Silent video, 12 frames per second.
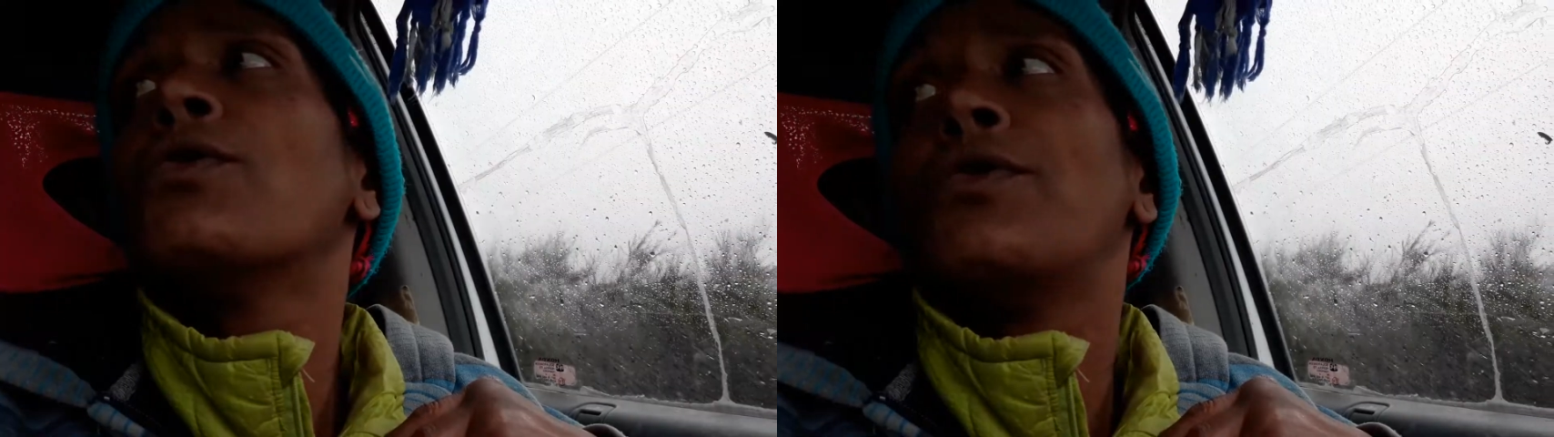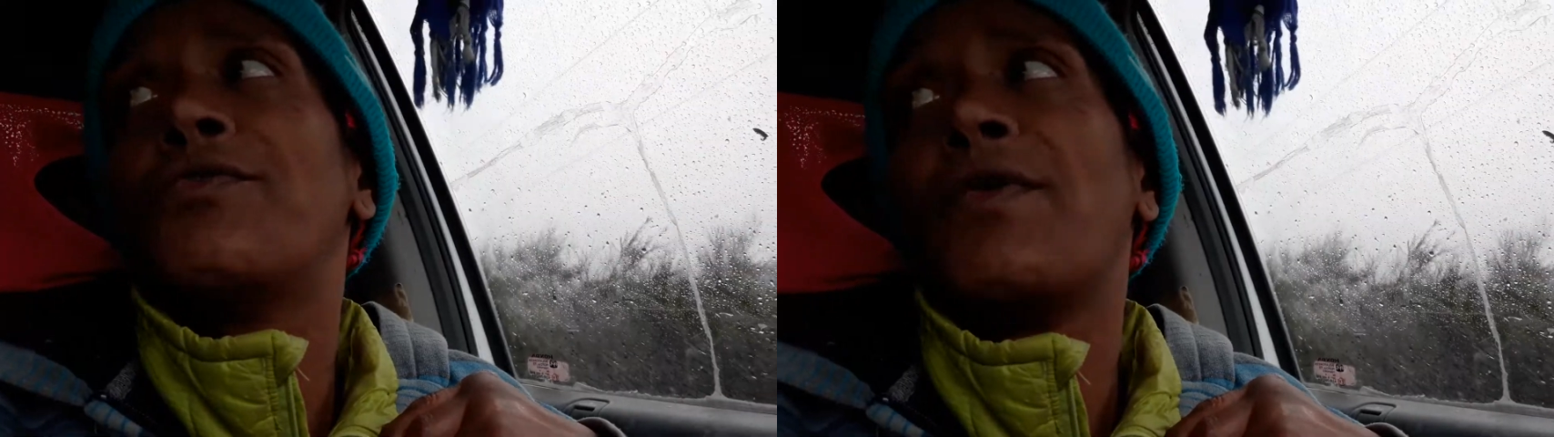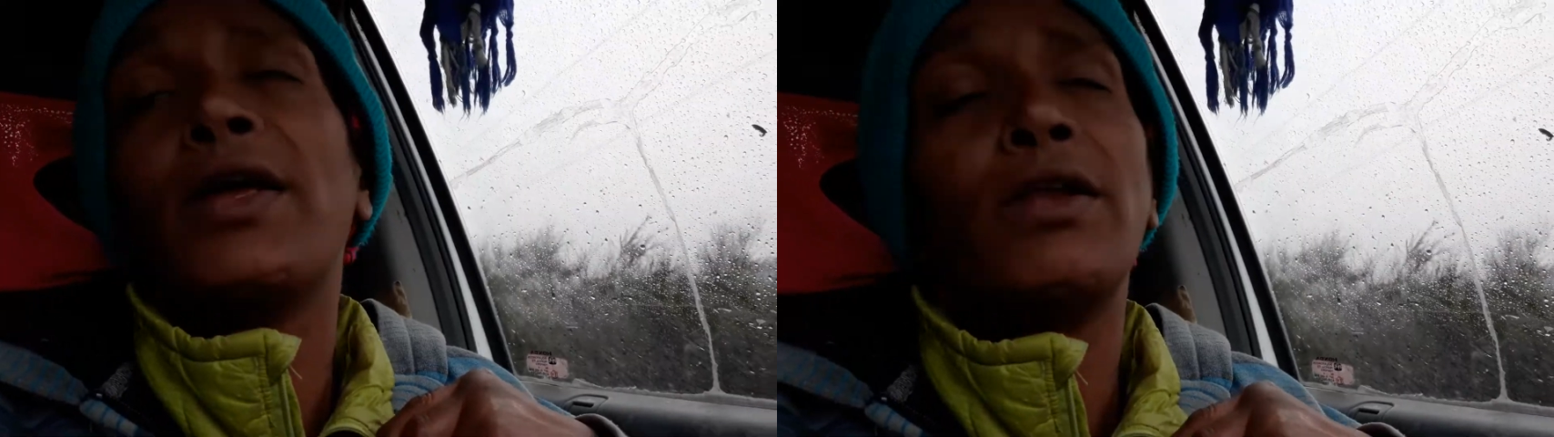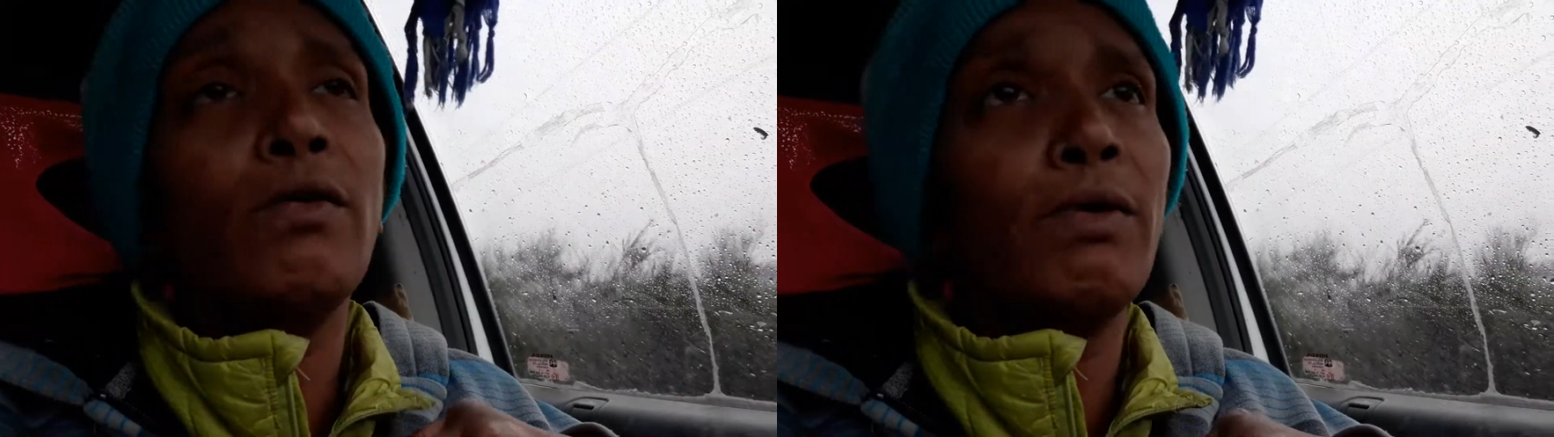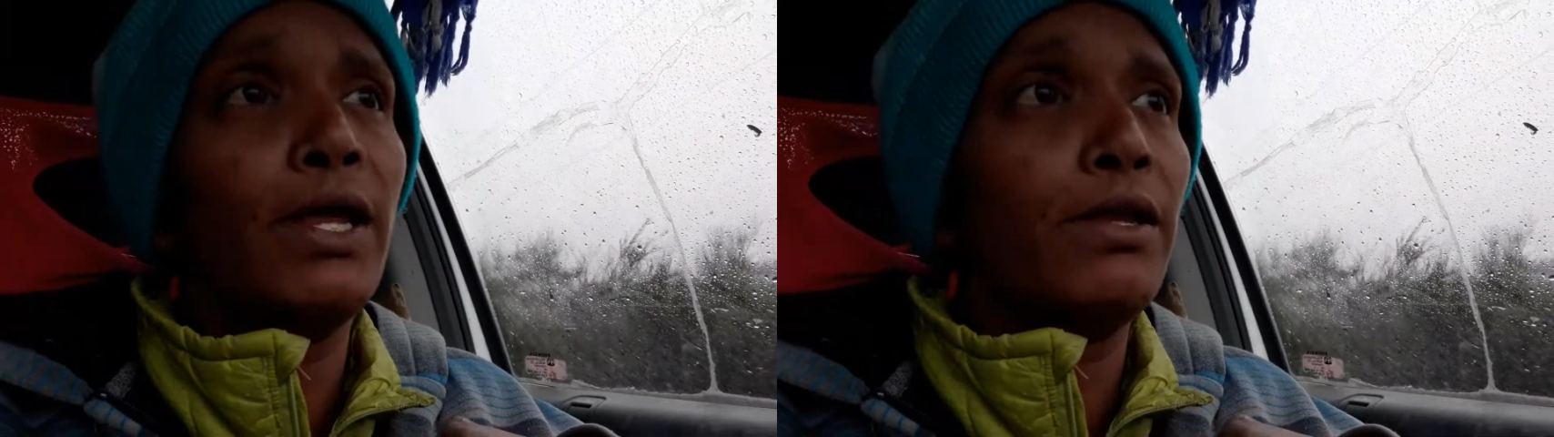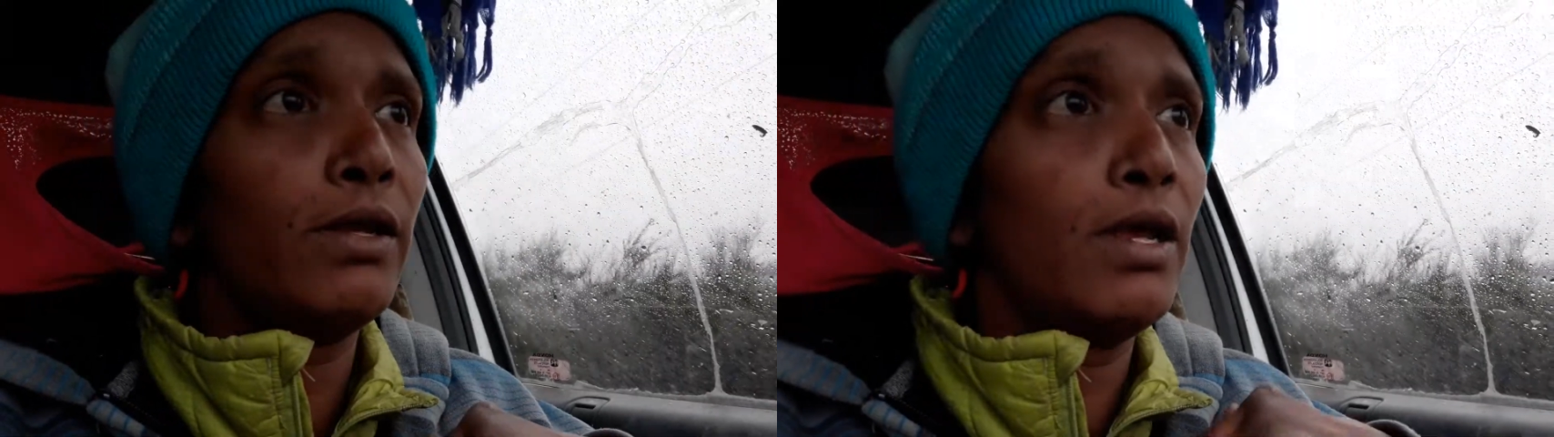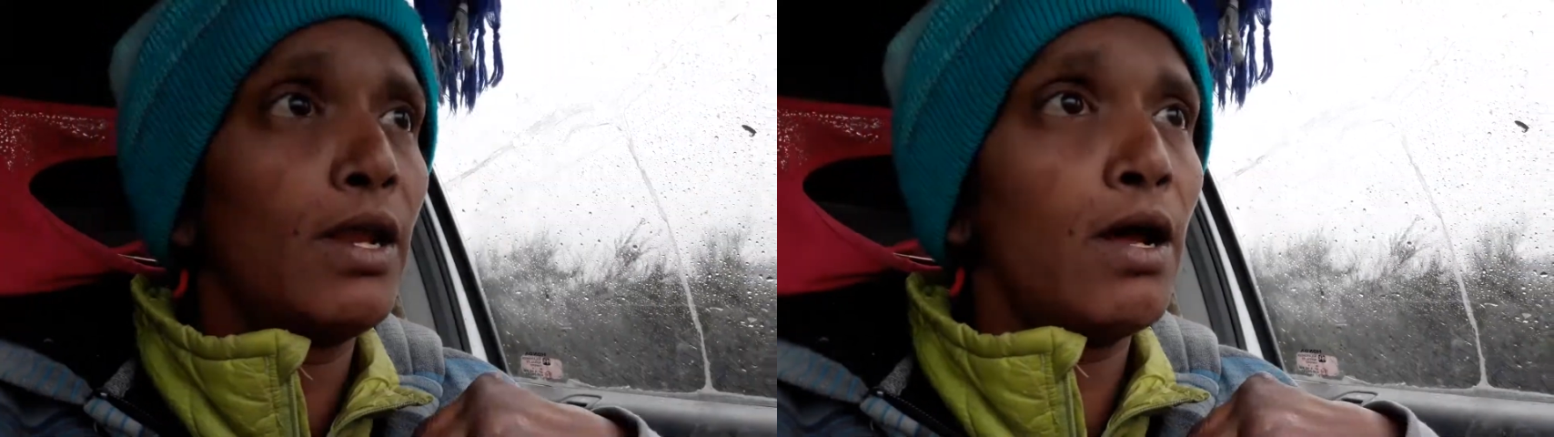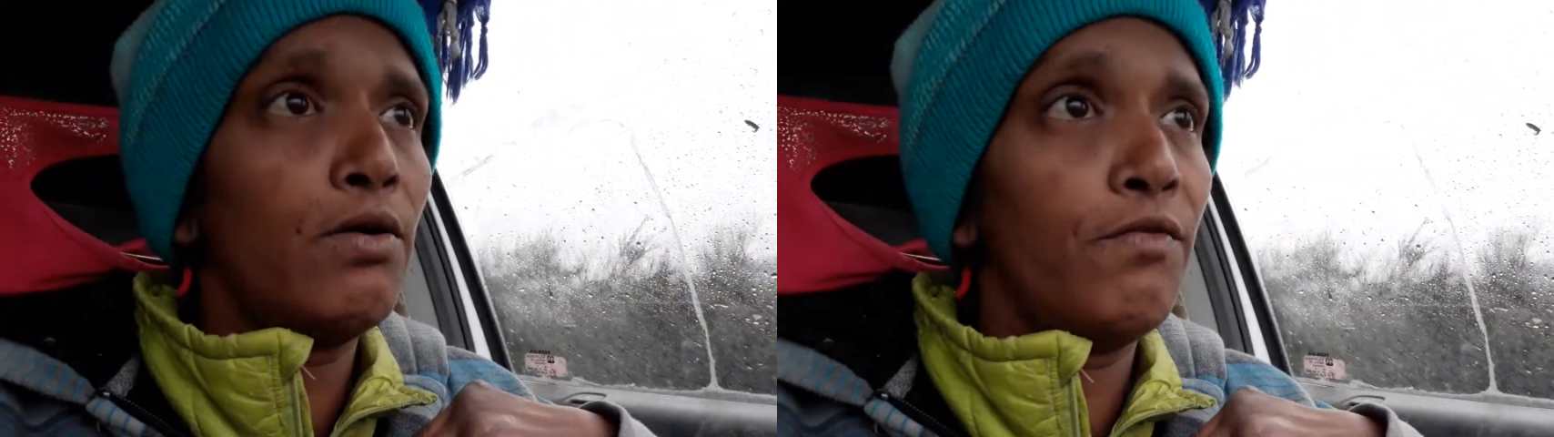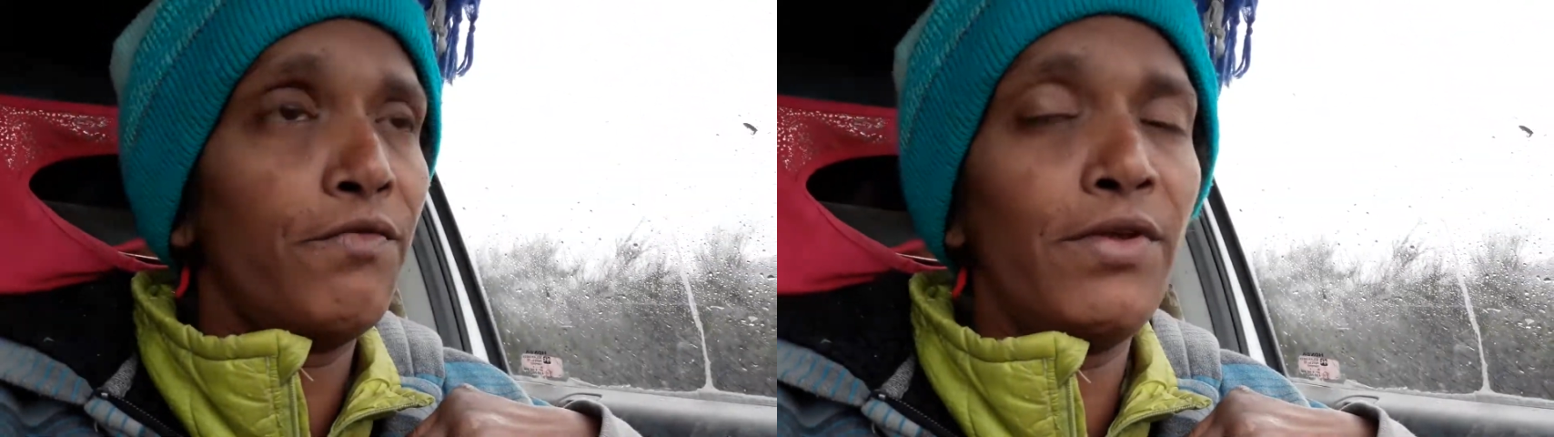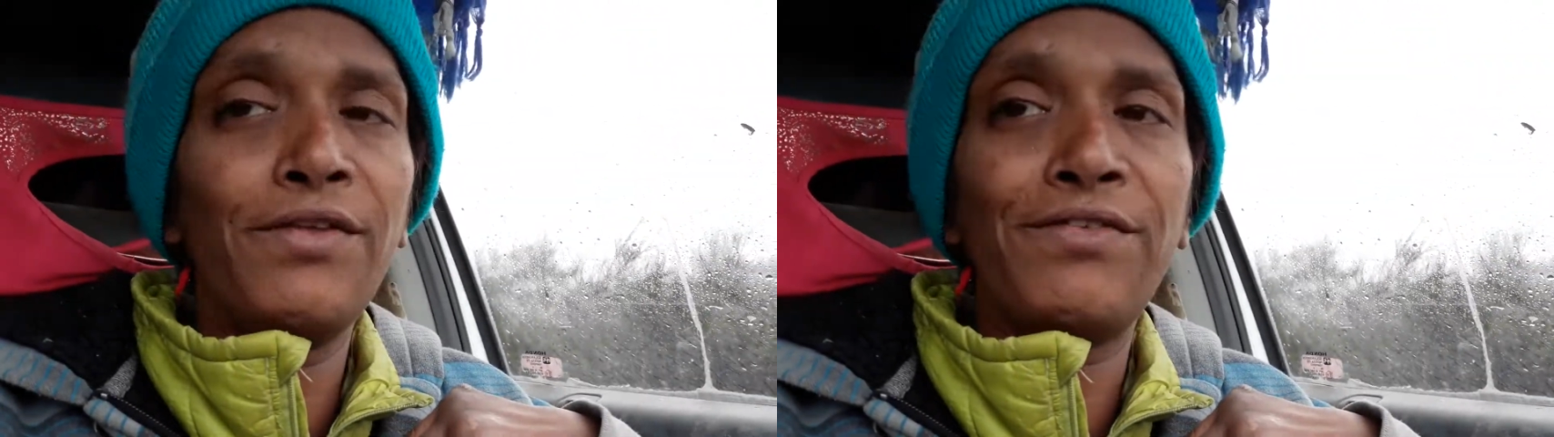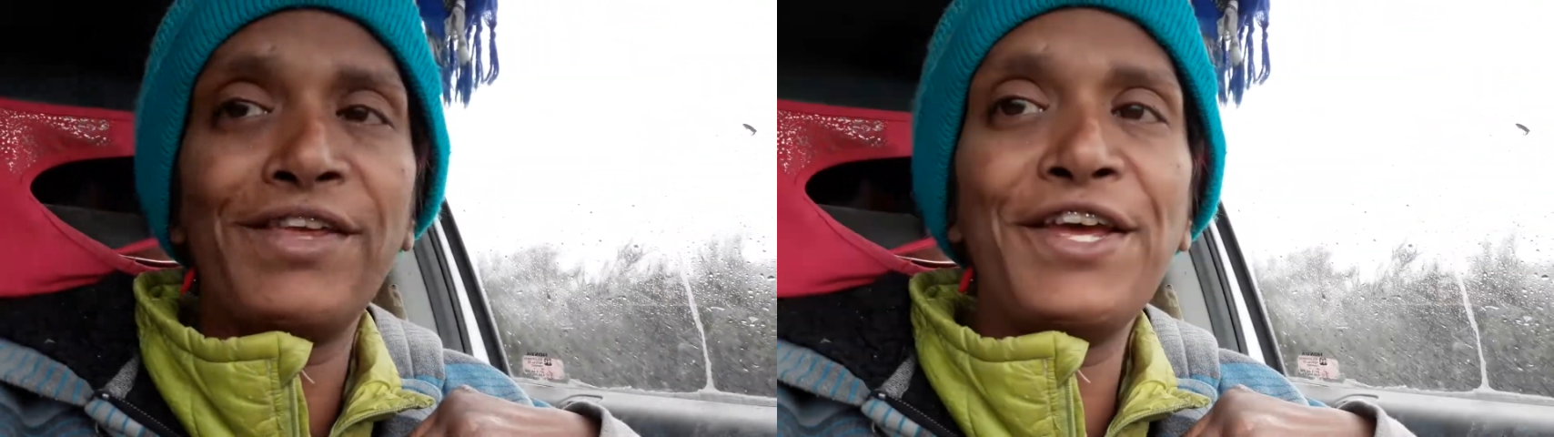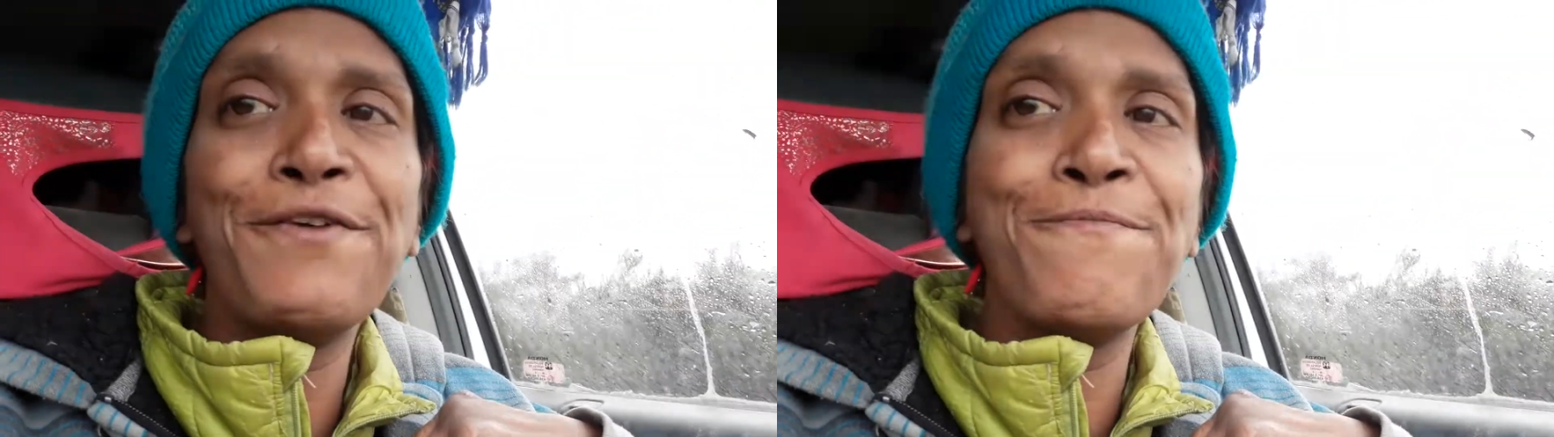just find a way to get out of this.